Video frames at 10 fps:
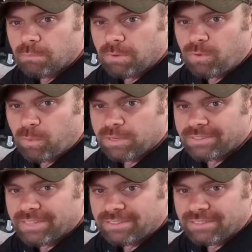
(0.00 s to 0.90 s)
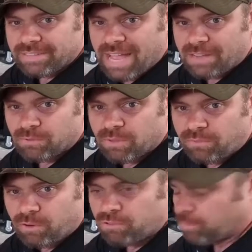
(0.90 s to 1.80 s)
Before we can set this axle, the
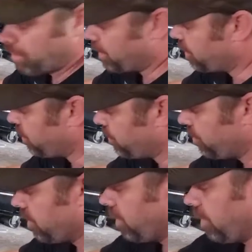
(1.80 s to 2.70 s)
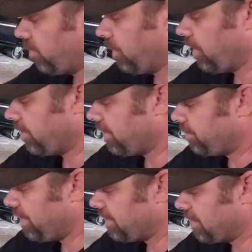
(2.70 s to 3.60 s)
first thing we got to do is we got these
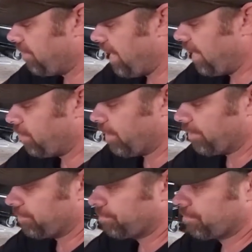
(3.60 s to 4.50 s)
pieces of angle iron.